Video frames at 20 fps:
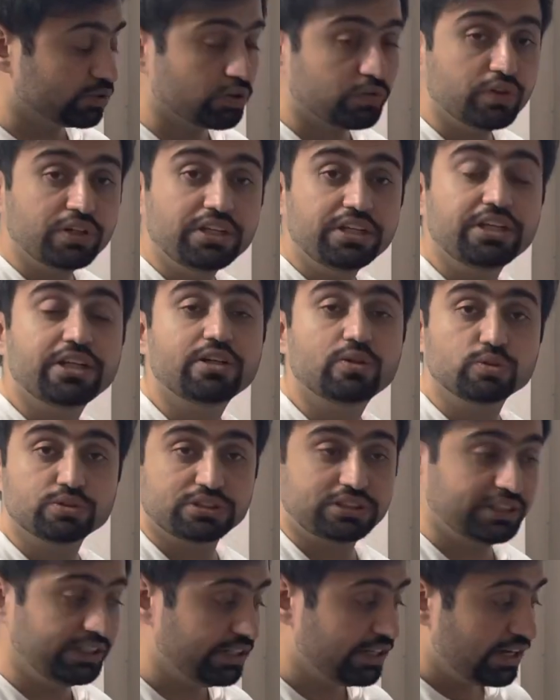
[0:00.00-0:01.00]
So we need to
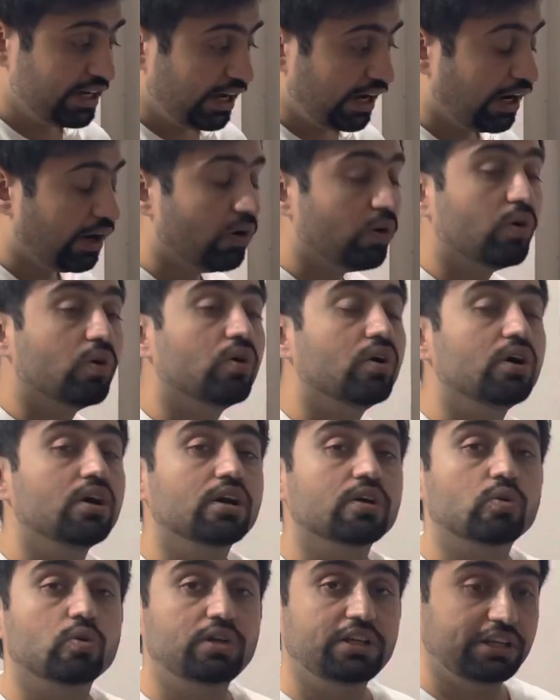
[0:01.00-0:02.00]
see how
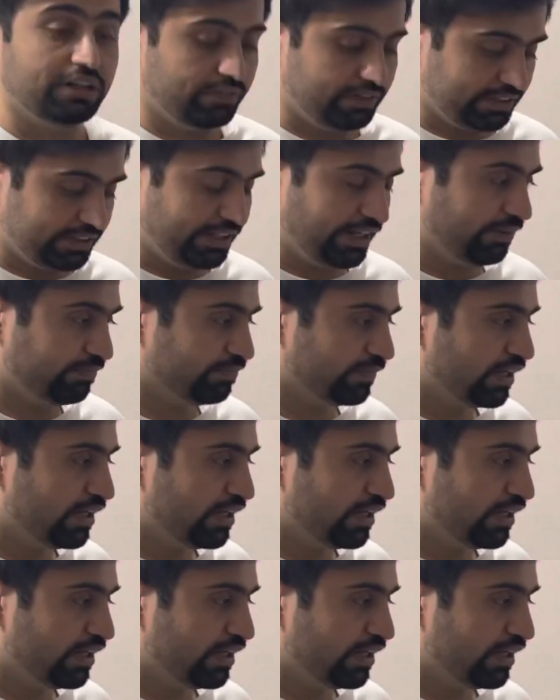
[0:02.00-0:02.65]
to deal with them.